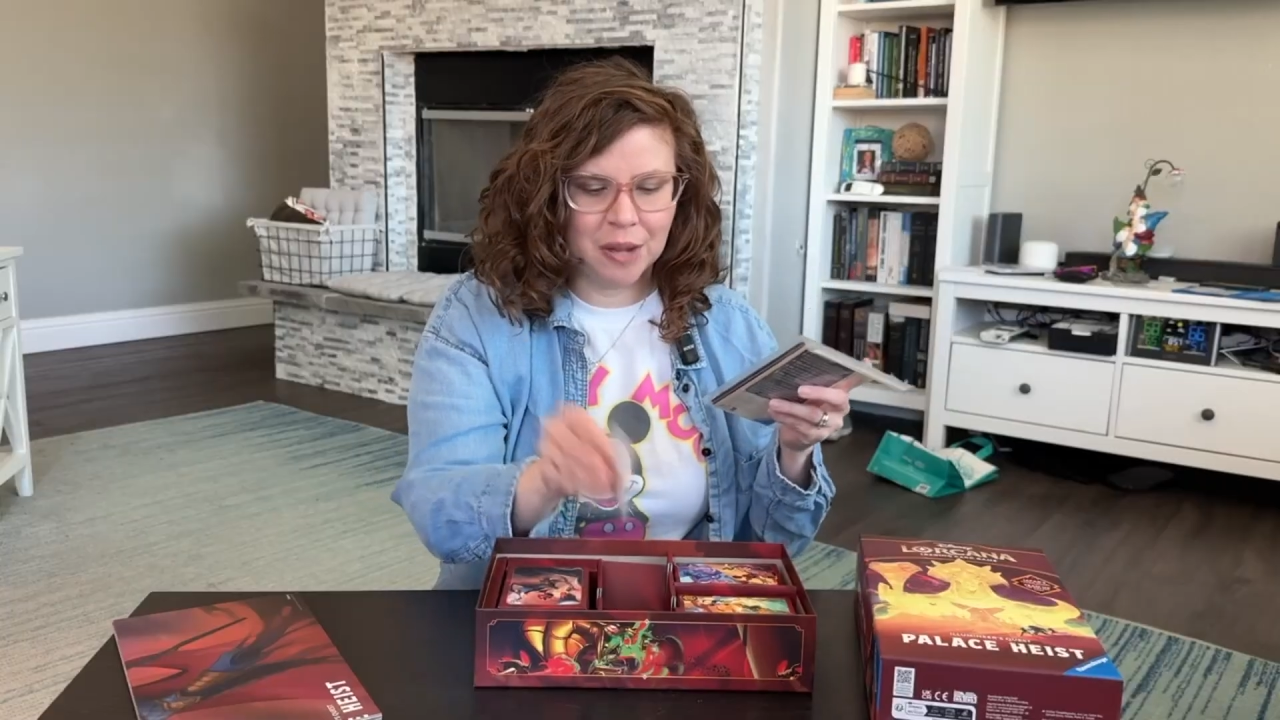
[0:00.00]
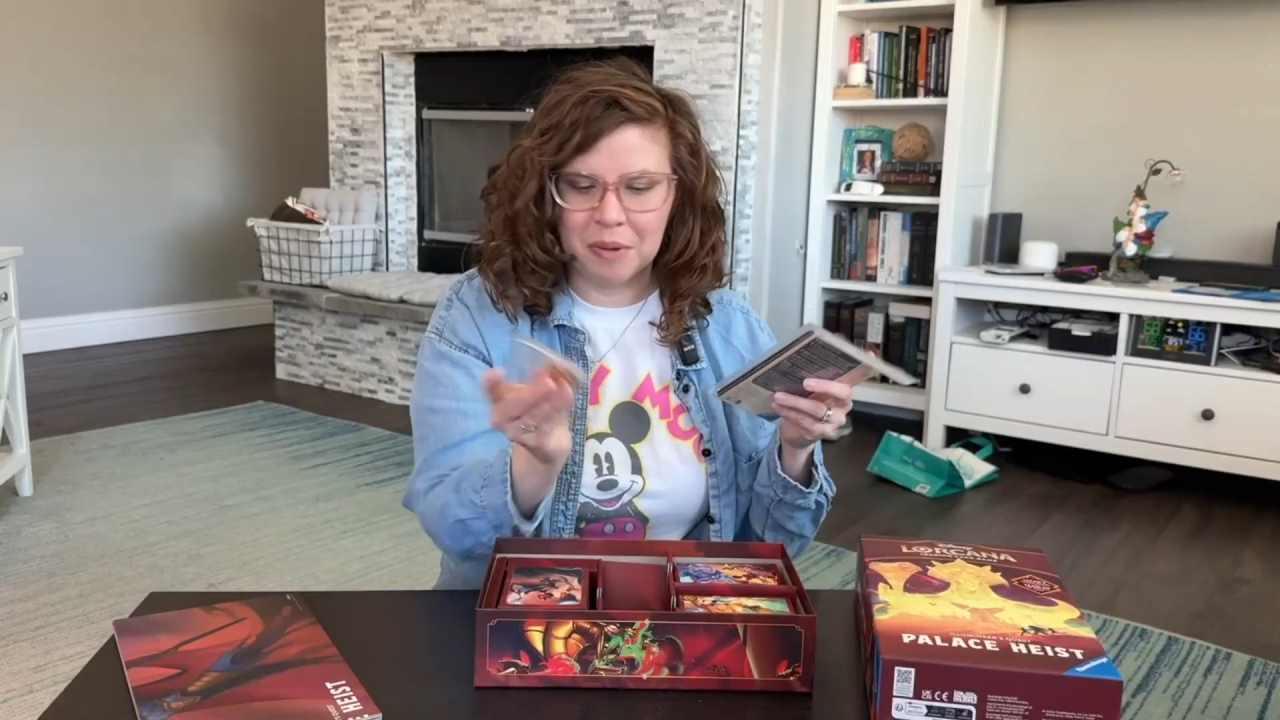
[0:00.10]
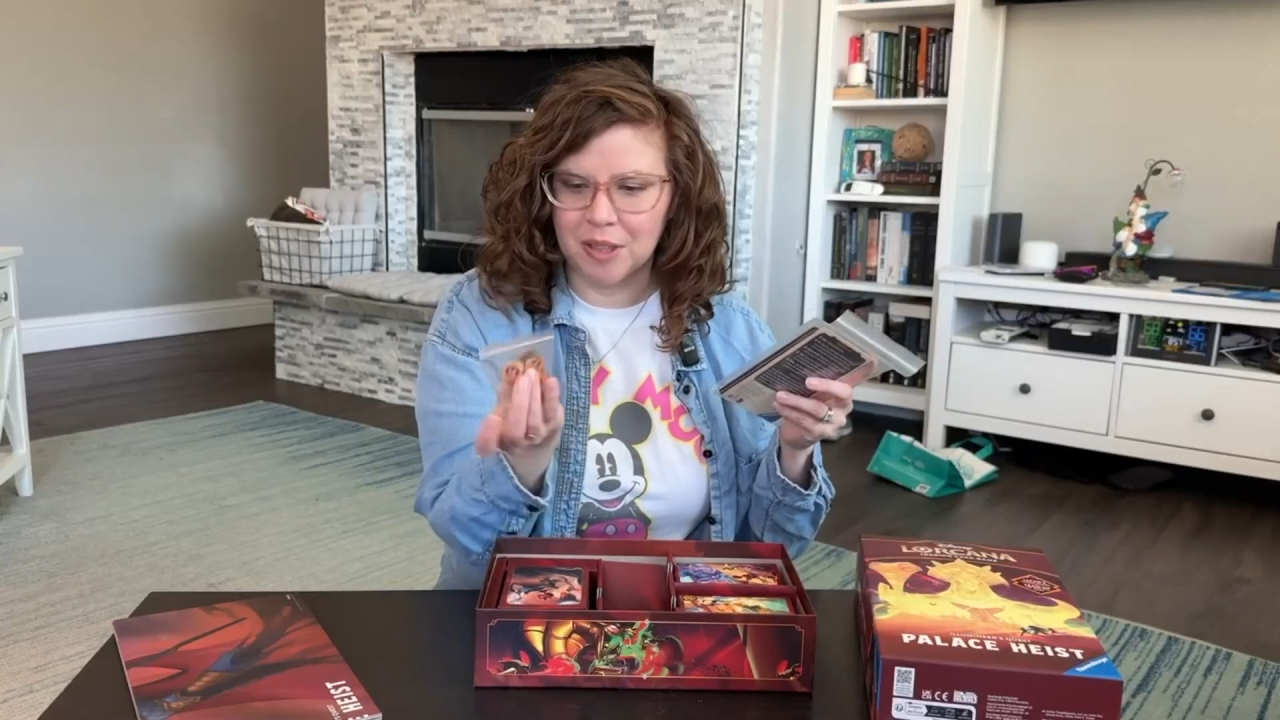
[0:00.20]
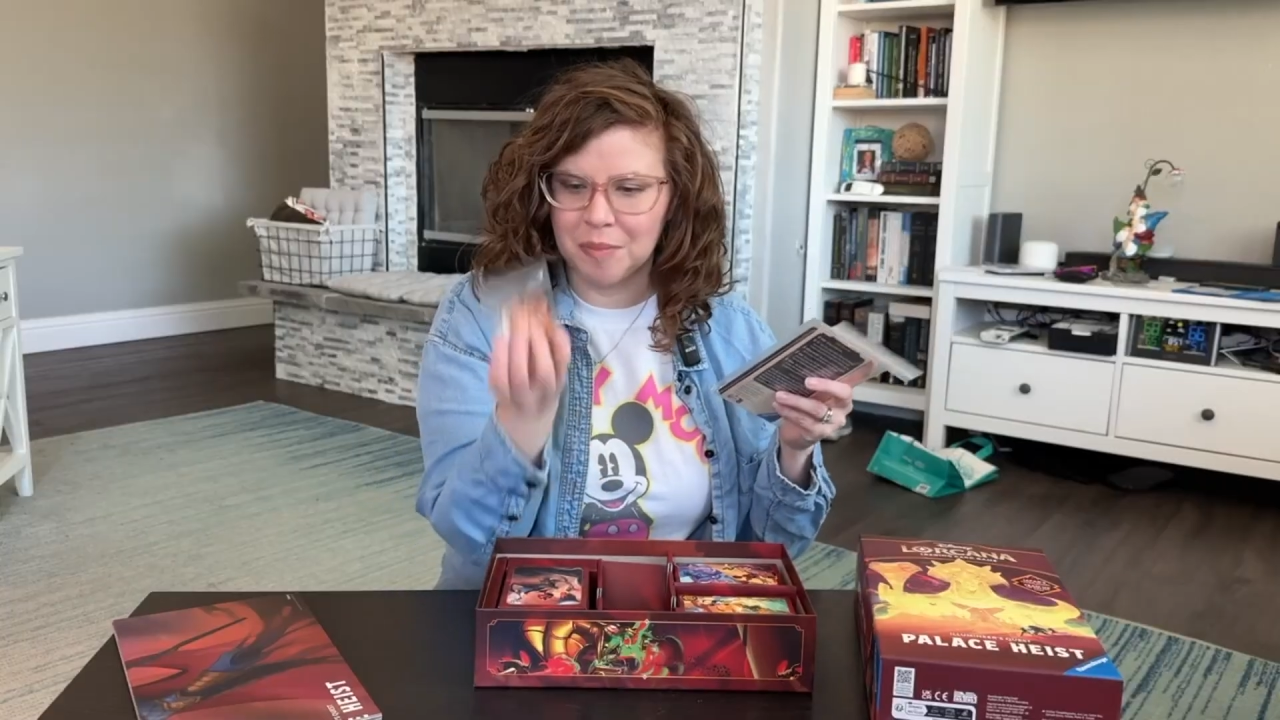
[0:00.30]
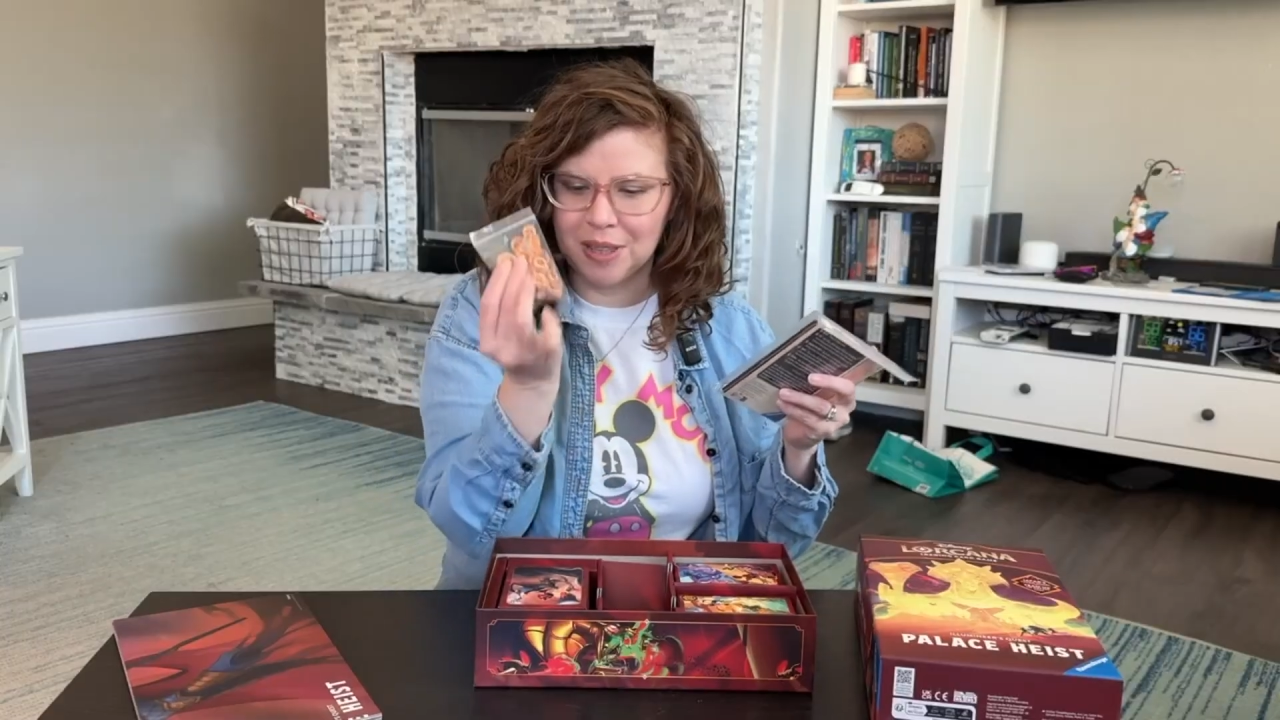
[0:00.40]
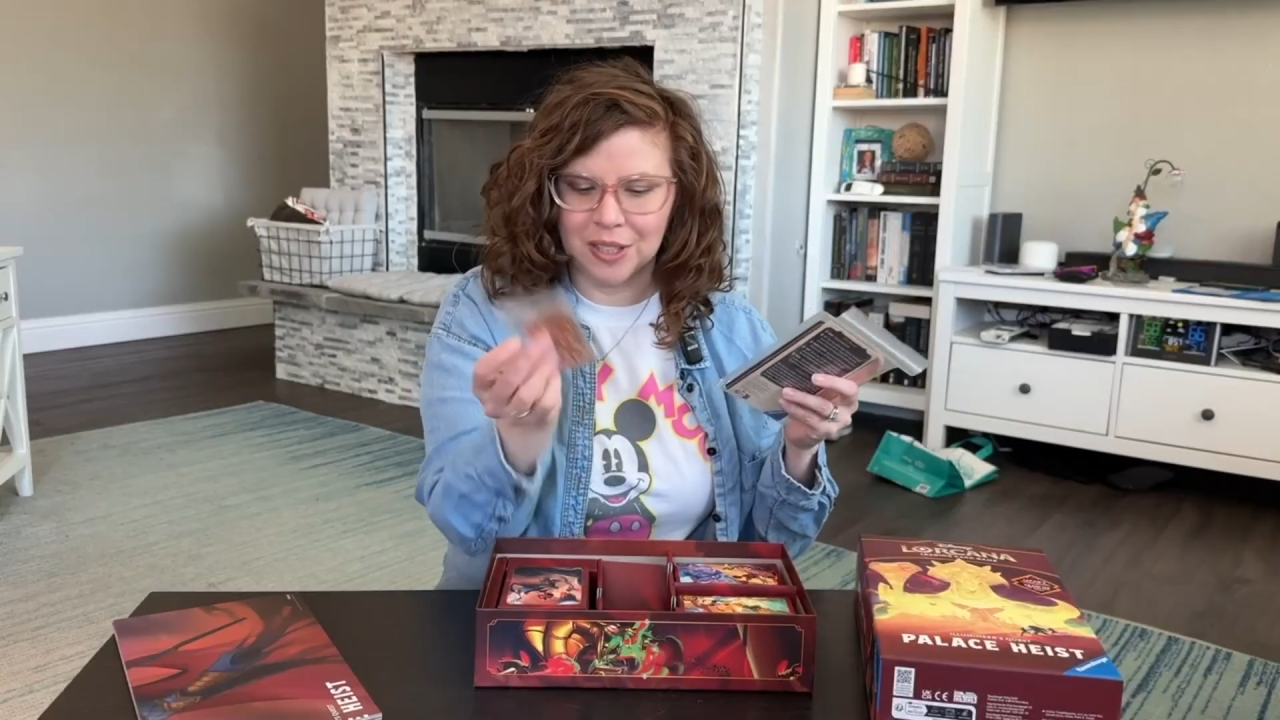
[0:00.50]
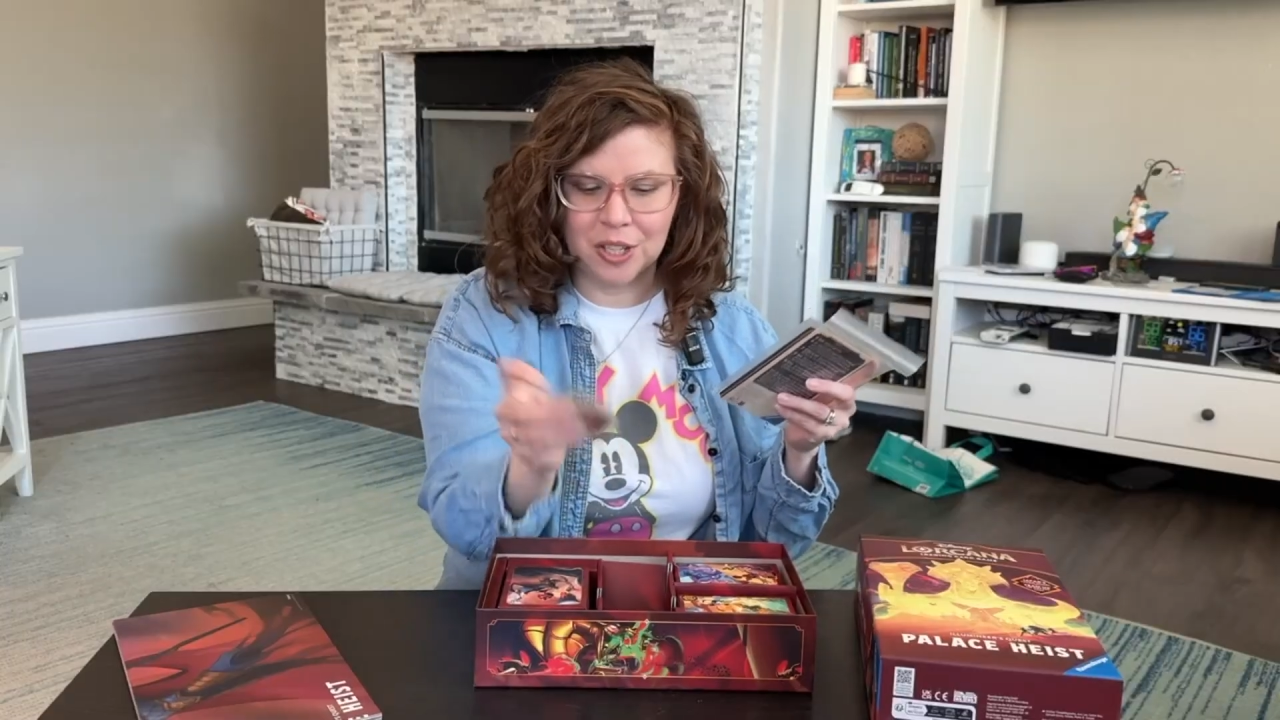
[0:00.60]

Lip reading: I put them in the